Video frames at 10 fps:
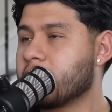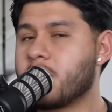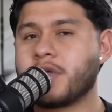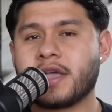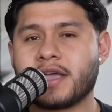
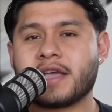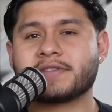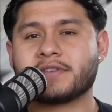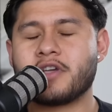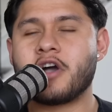Oh, yeah,
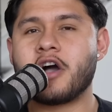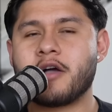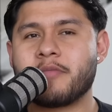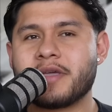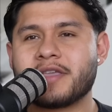guys.
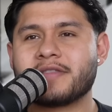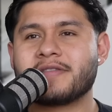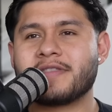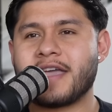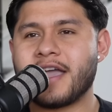Comment
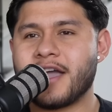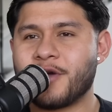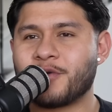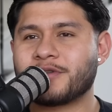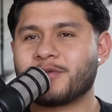
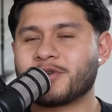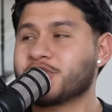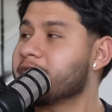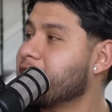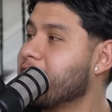down. What should they